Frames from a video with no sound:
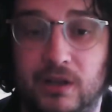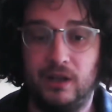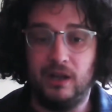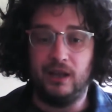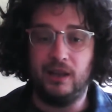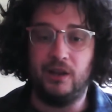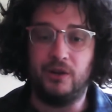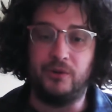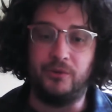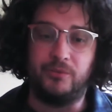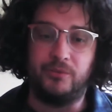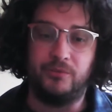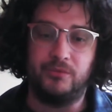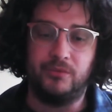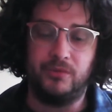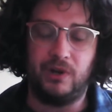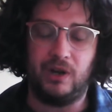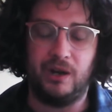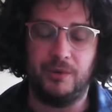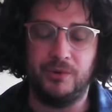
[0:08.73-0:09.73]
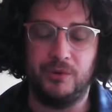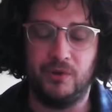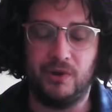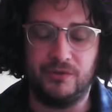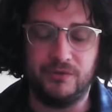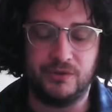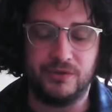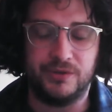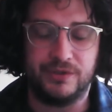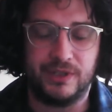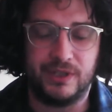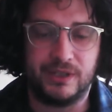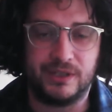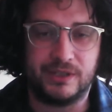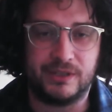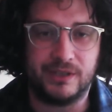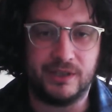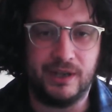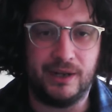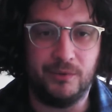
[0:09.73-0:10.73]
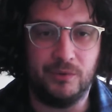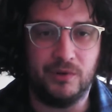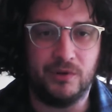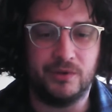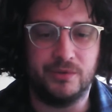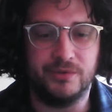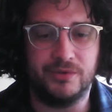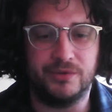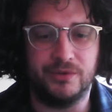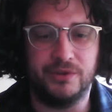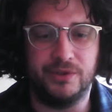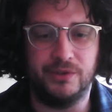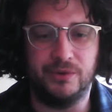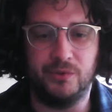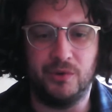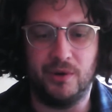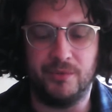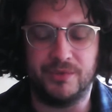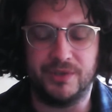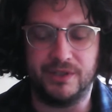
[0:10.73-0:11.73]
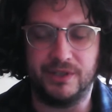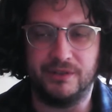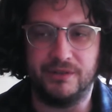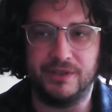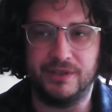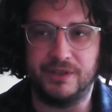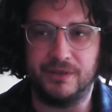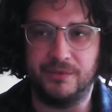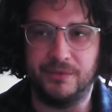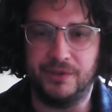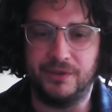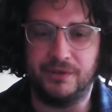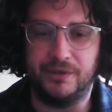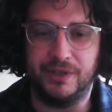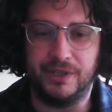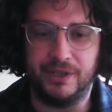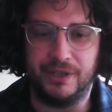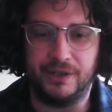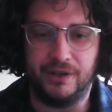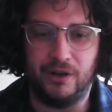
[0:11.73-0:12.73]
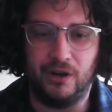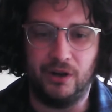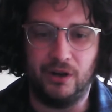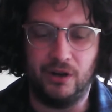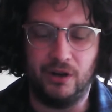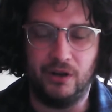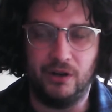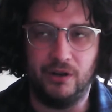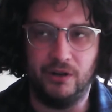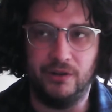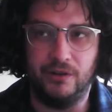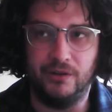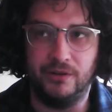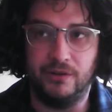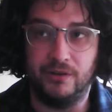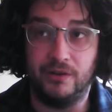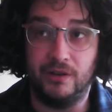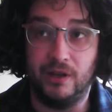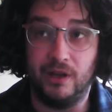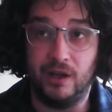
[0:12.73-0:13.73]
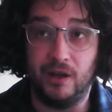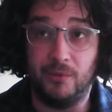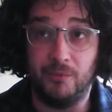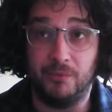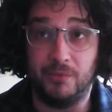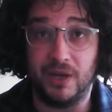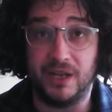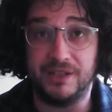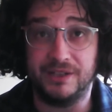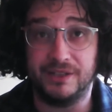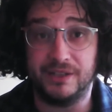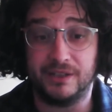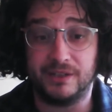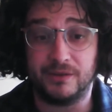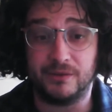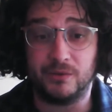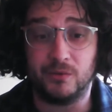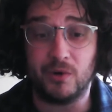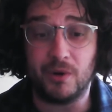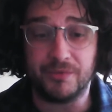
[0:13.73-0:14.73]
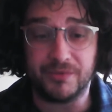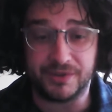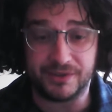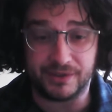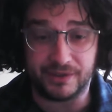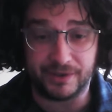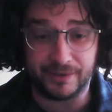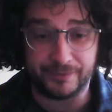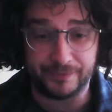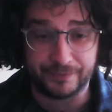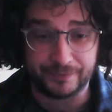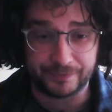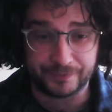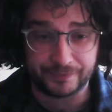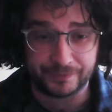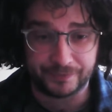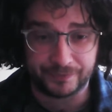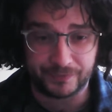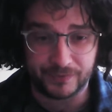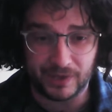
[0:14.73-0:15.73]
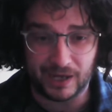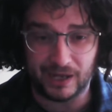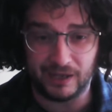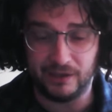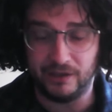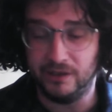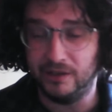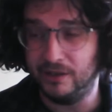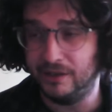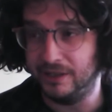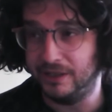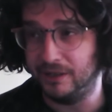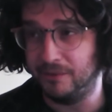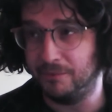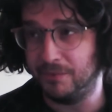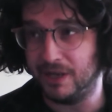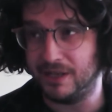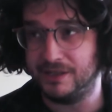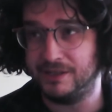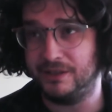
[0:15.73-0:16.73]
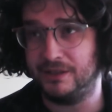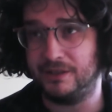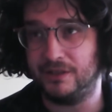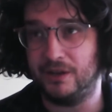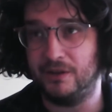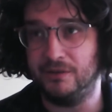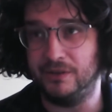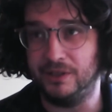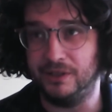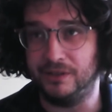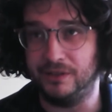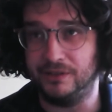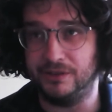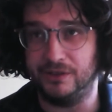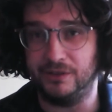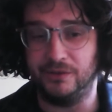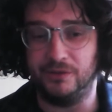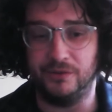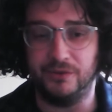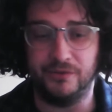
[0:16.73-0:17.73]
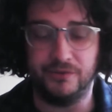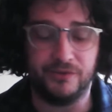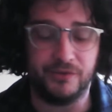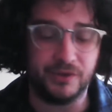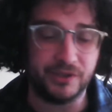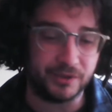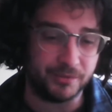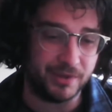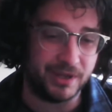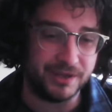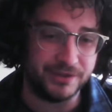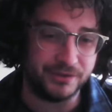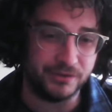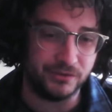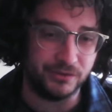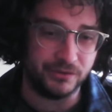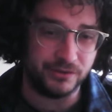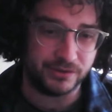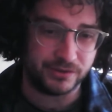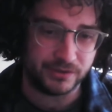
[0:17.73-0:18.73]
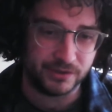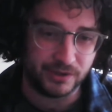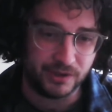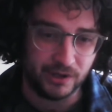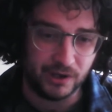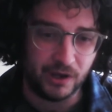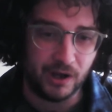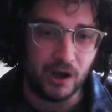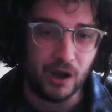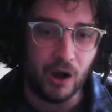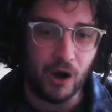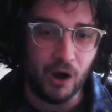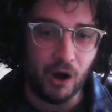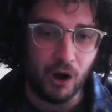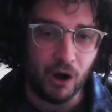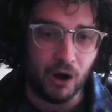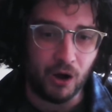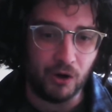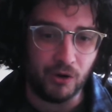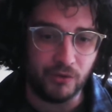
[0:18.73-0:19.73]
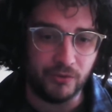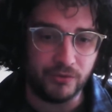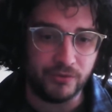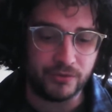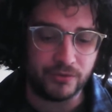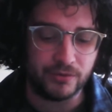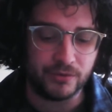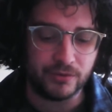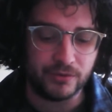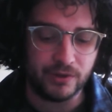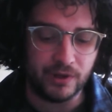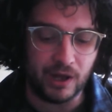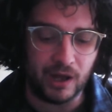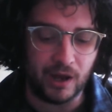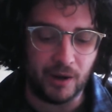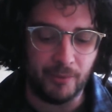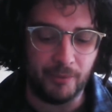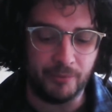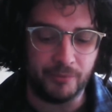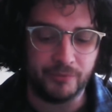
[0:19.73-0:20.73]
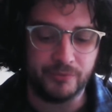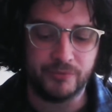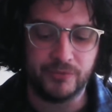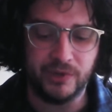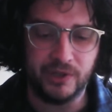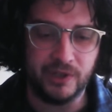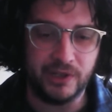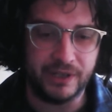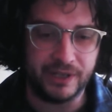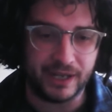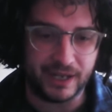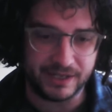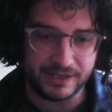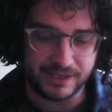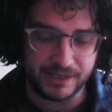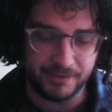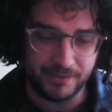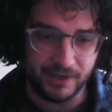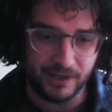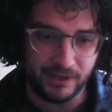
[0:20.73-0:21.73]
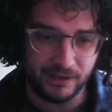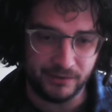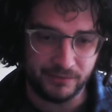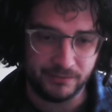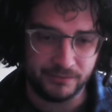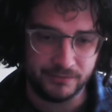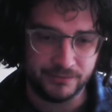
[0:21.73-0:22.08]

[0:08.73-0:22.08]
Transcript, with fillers: Hello, I'm Noir Vortex and welcome to a new web series I'm doing on um, basic web design and learning basic coding, so the fundamentals of um, learning HTML,